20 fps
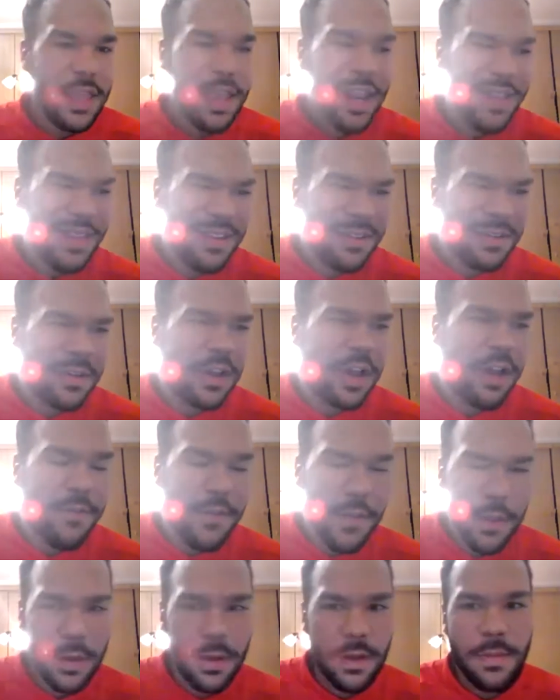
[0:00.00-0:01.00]
it'll cover
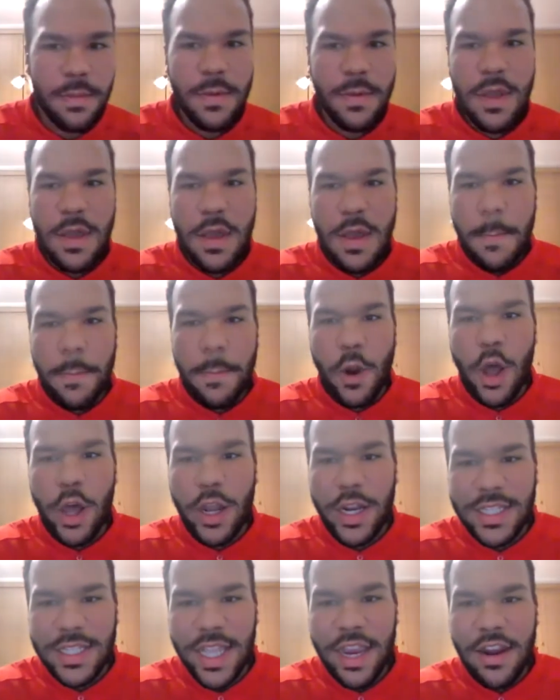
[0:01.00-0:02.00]
the
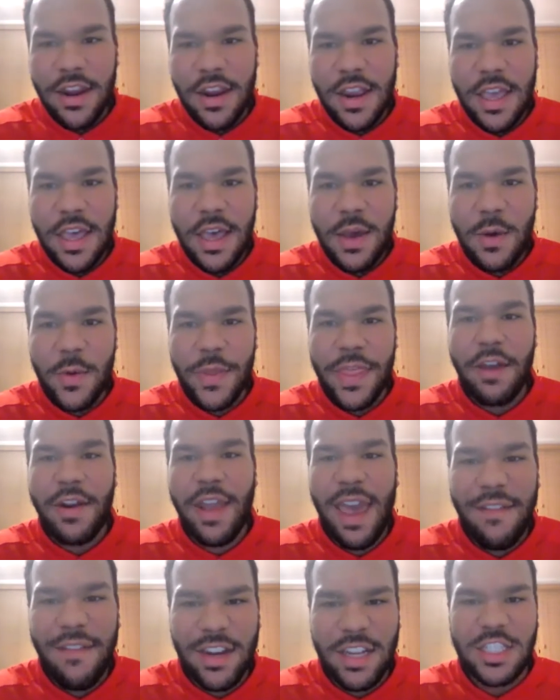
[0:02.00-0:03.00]
broadest area without
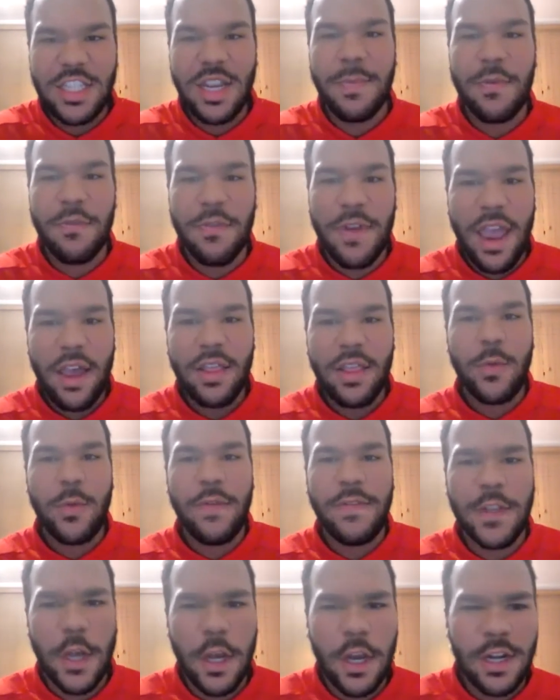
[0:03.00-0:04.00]
having to jump around like
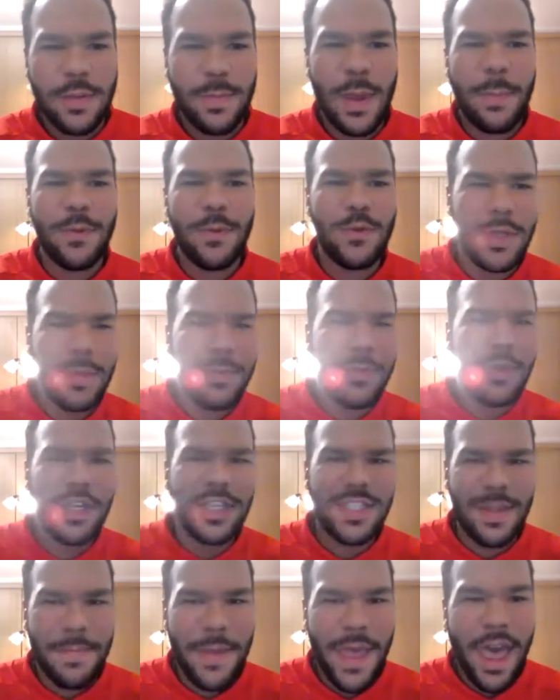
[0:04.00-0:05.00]
we've talked about between
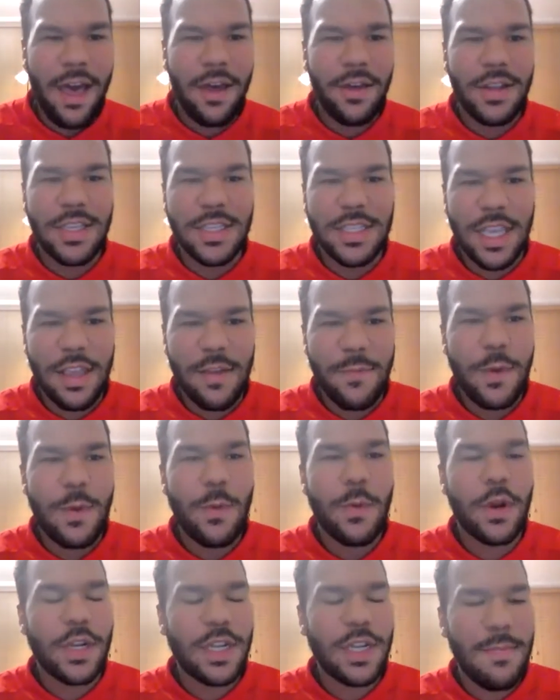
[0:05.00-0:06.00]
municipalities. Like if we
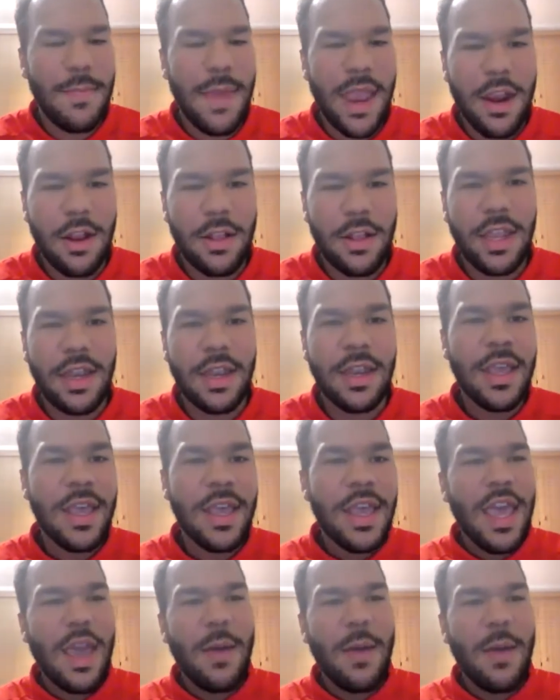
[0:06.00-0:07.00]
worked in Maryland
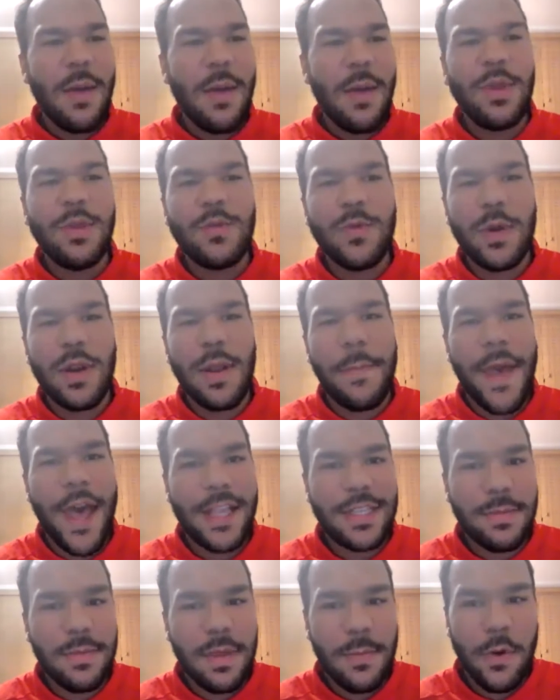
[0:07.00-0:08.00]
and we want to
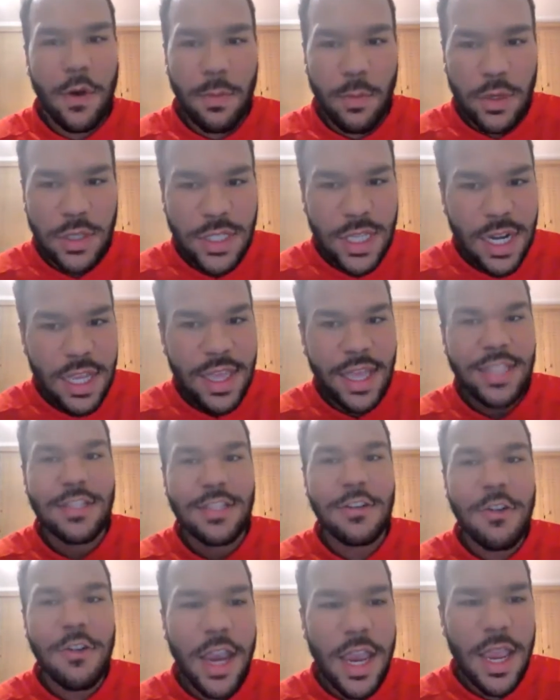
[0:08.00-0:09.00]
pass something in Baltimore City, that's
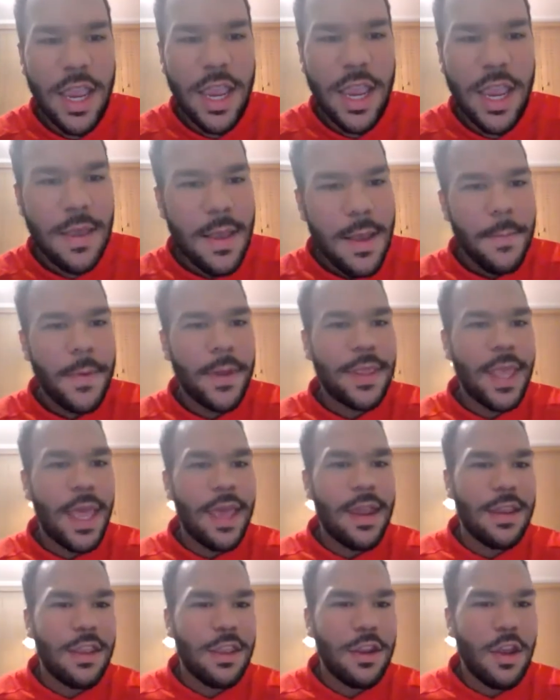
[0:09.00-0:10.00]
great. But
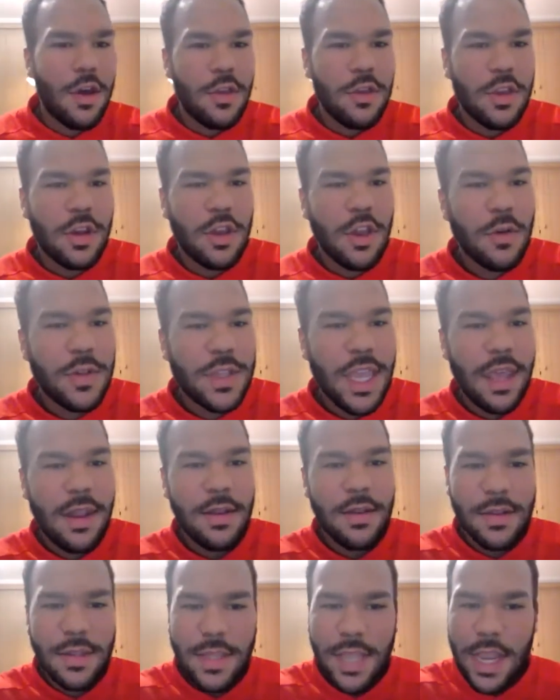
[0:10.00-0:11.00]
then, you could go 10
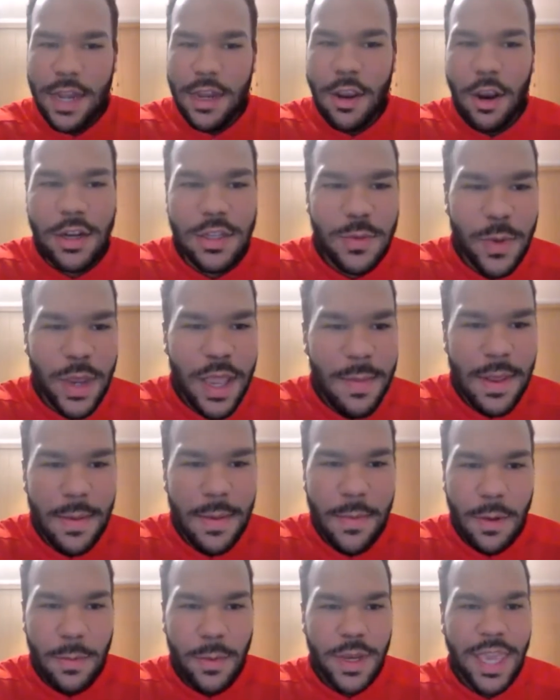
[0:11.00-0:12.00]
yards away and be in
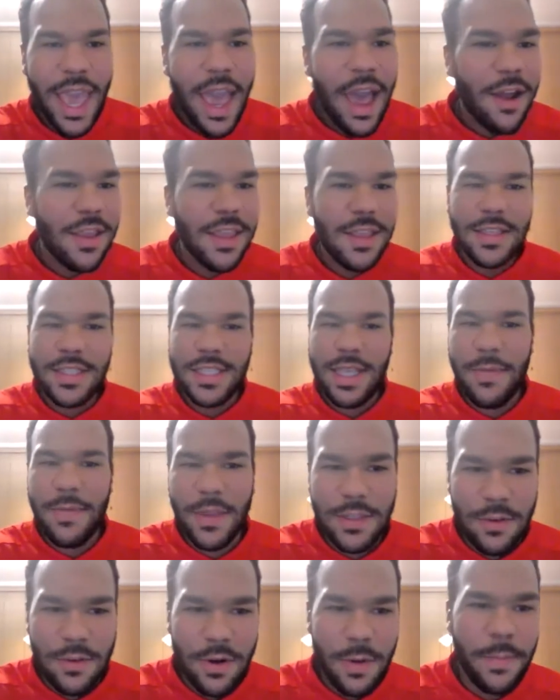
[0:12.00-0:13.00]
Baltimore County and the same
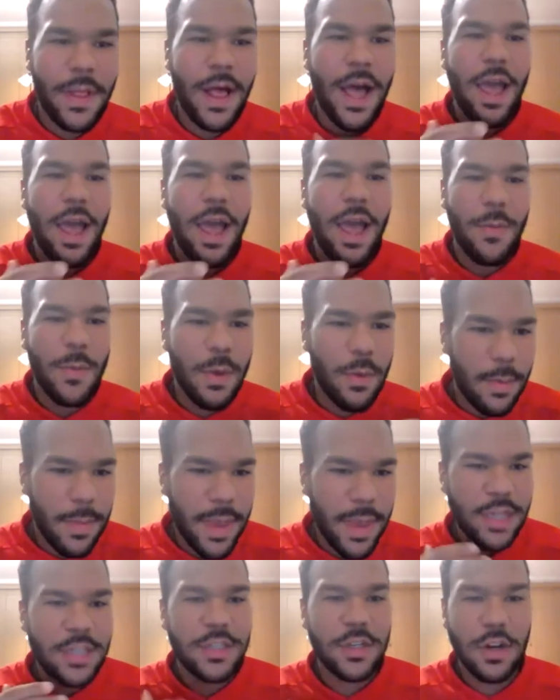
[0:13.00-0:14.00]
things don't apply. And we want
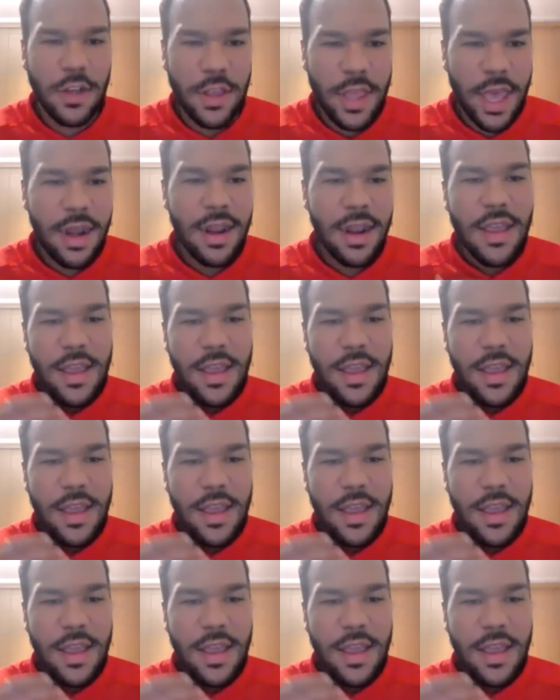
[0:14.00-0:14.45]
to make sure that